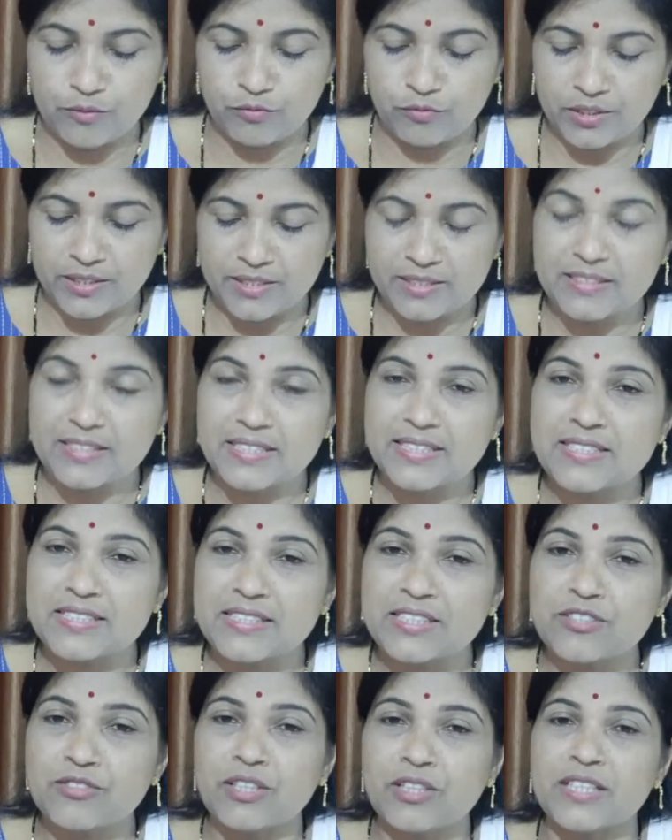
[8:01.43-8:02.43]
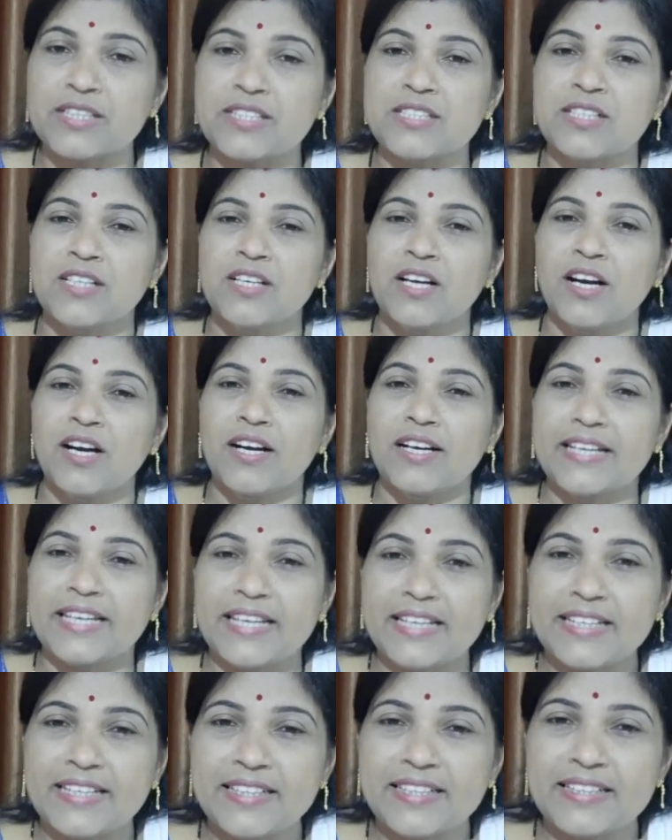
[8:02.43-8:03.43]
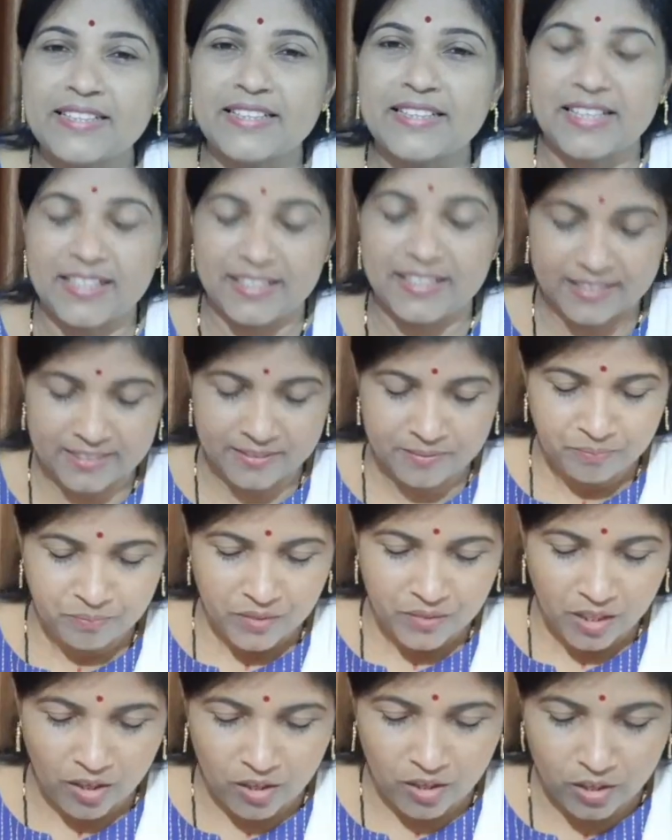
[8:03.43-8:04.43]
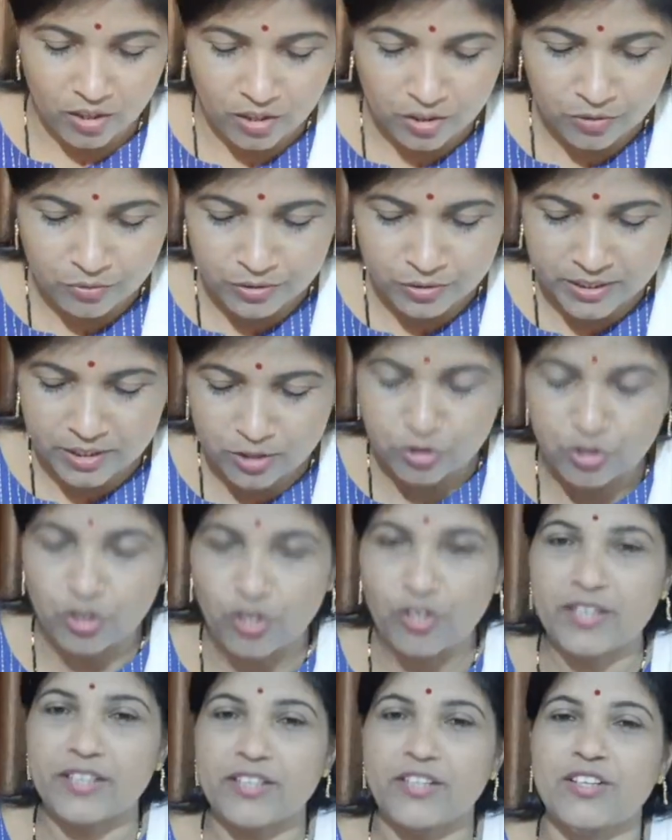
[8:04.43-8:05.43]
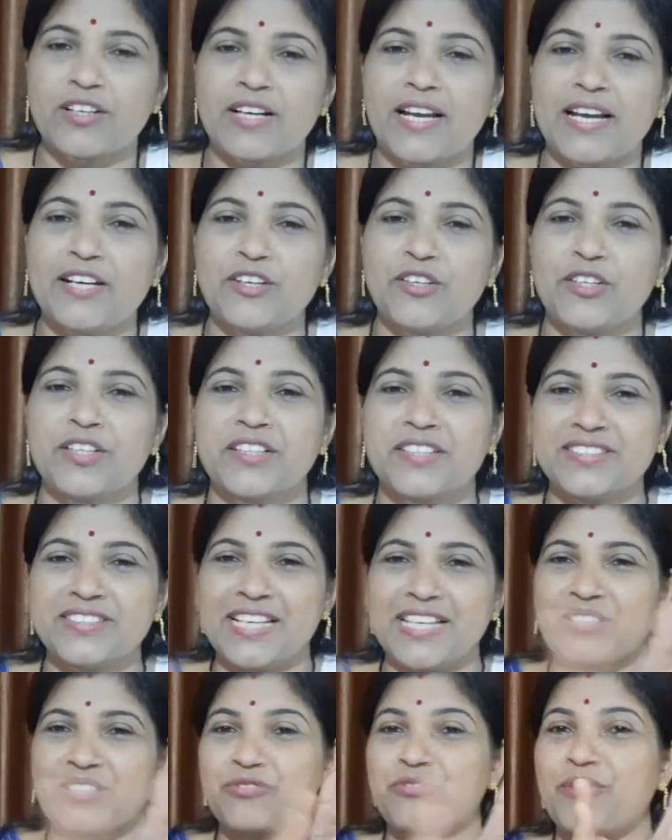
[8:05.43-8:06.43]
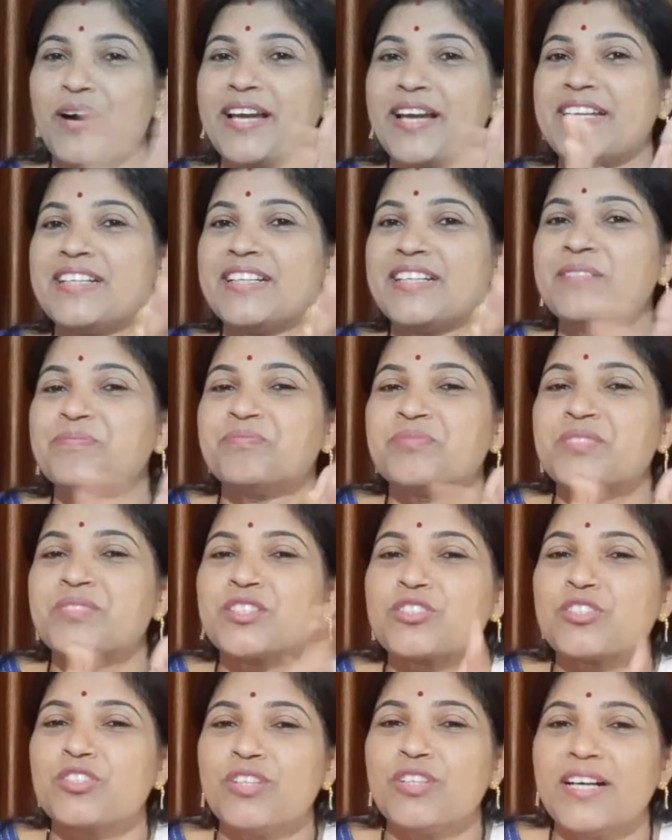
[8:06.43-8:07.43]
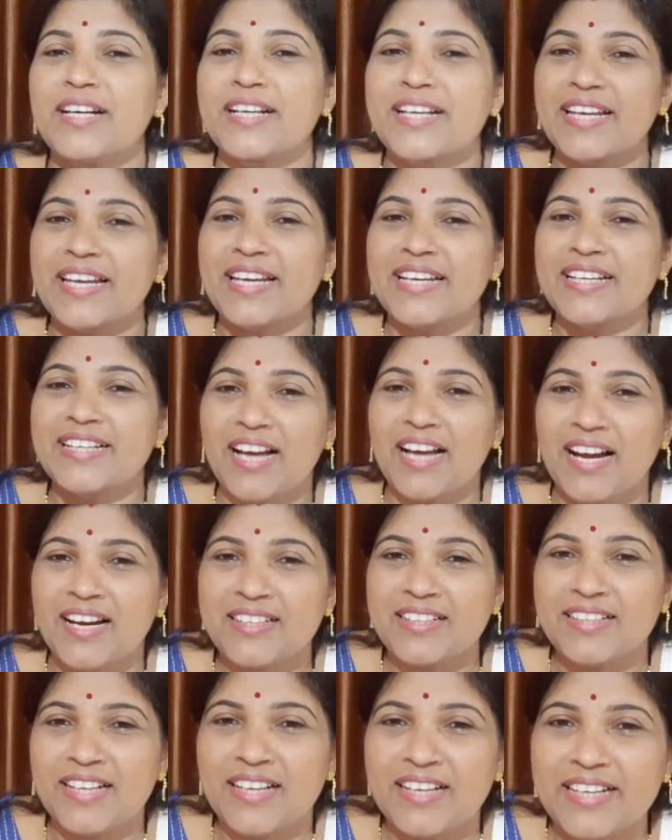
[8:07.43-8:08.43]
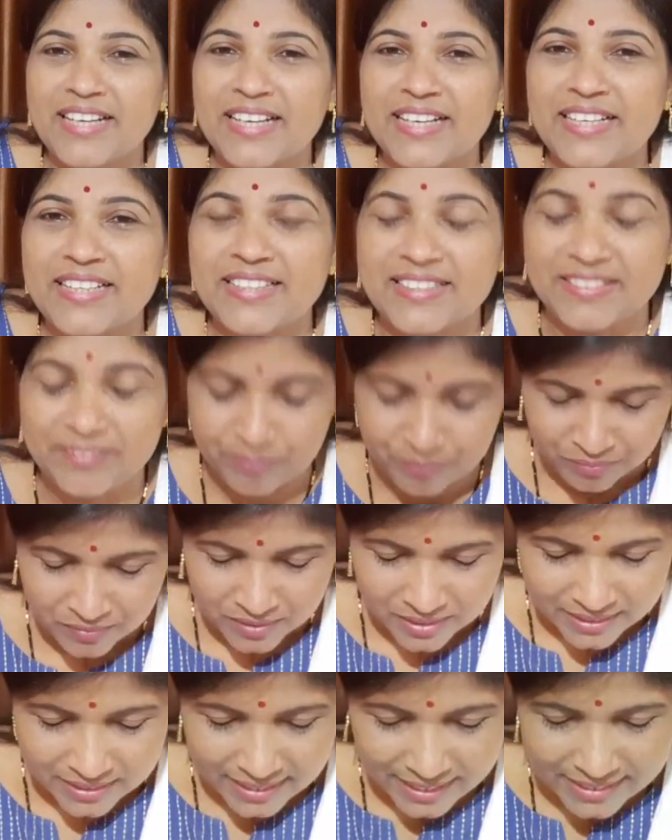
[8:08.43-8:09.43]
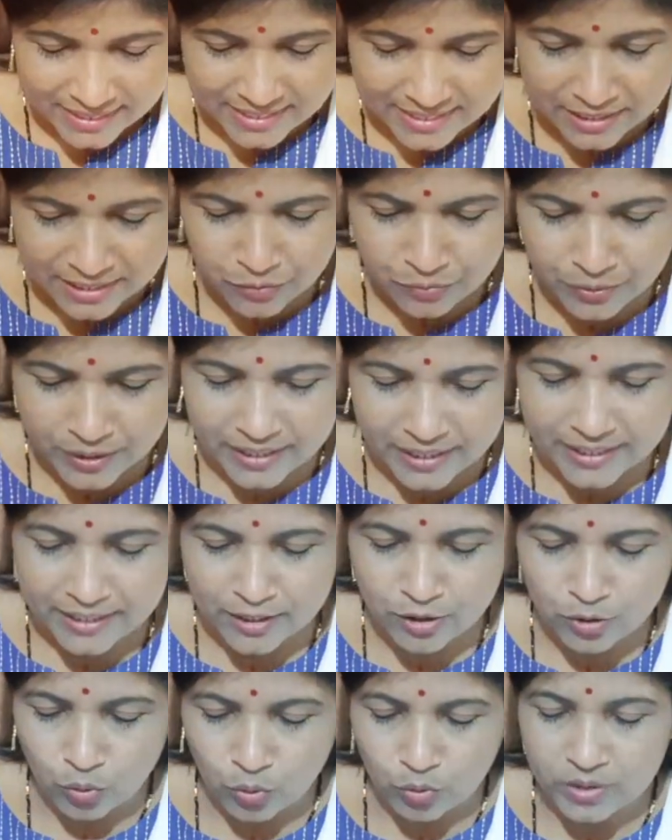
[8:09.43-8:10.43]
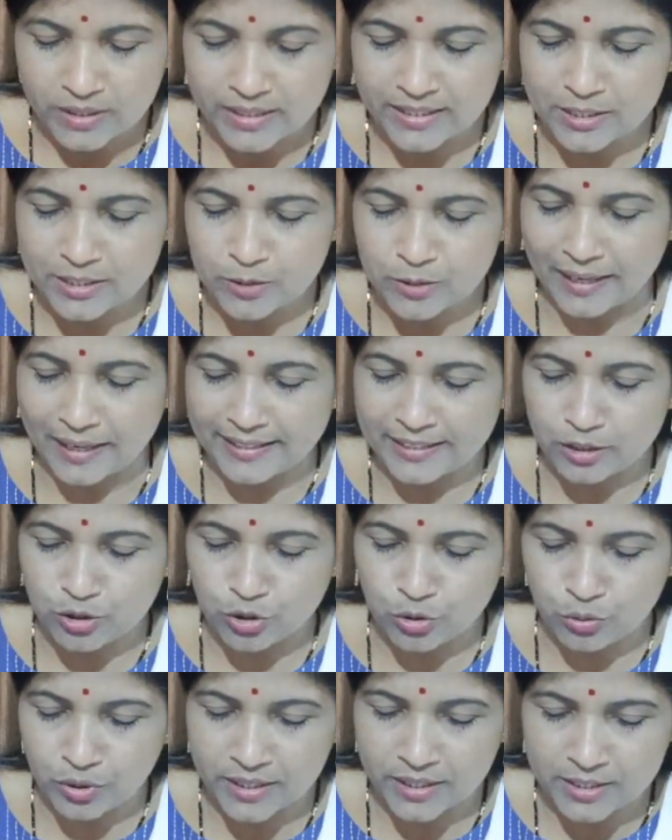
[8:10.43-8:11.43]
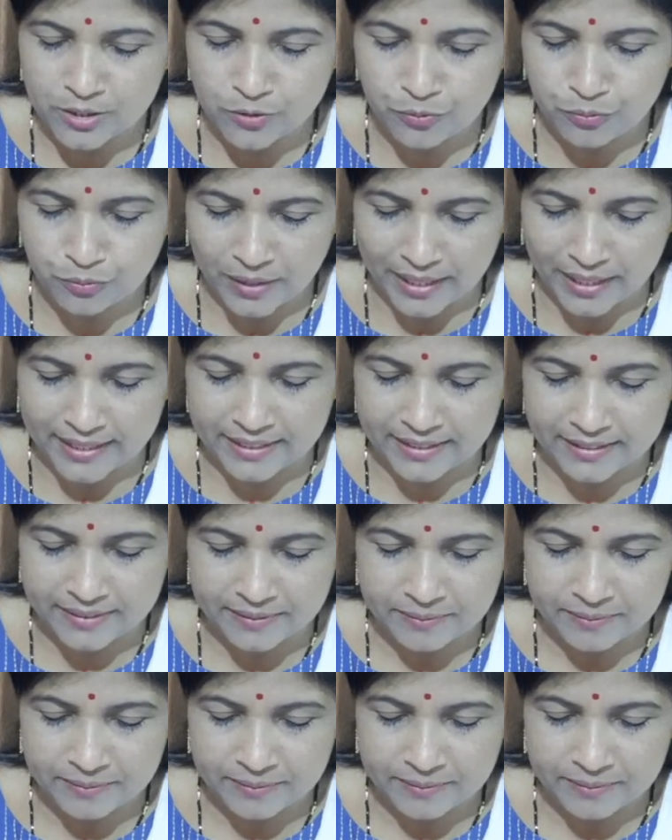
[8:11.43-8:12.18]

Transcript: With disinterest, again and again, or with joy or annoying? Yes, fine. So, again and again. Next is, Vicky rode his bike to his friend